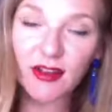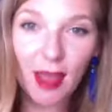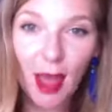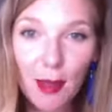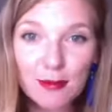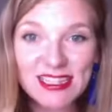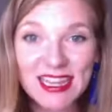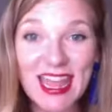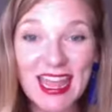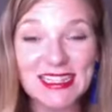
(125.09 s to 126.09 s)
it comes
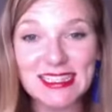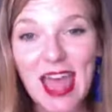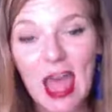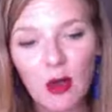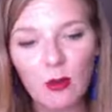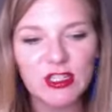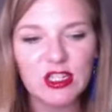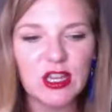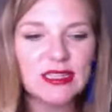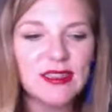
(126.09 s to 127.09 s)
in a set,
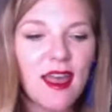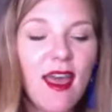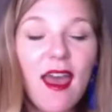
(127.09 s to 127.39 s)
which is